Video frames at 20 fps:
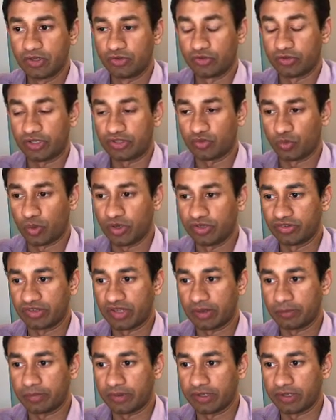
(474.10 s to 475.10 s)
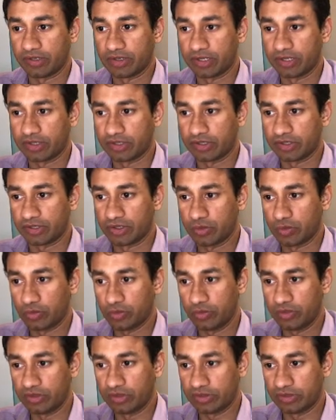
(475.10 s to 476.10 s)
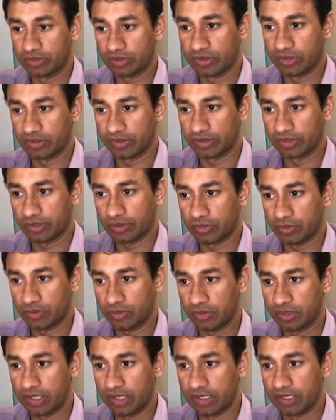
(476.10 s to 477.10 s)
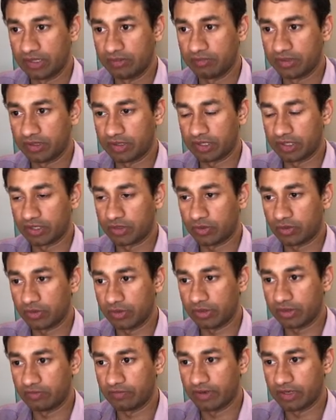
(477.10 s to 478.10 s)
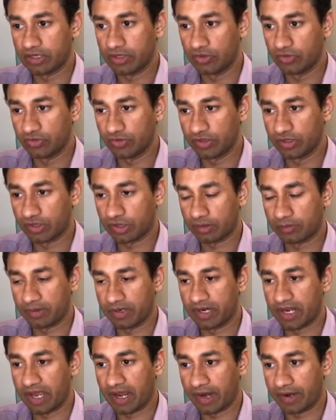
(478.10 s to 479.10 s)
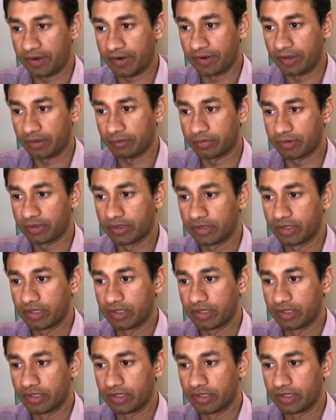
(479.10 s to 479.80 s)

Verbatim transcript: So that's what is happening. Like uh, the whole the whole element, like all the values here are being added up,